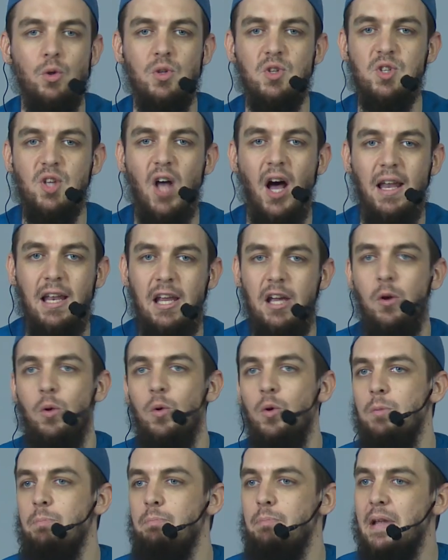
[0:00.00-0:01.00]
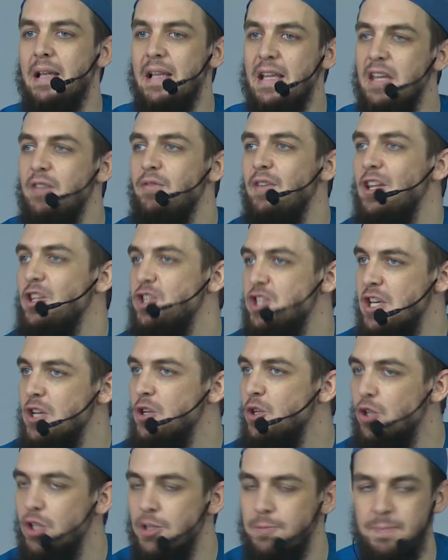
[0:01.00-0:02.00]
salihun, believing jinn,
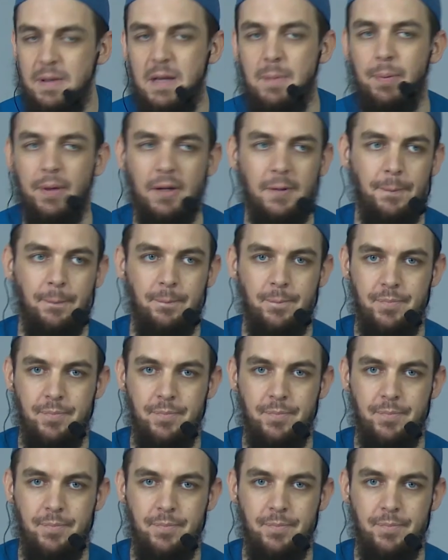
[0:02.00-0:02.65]
good people,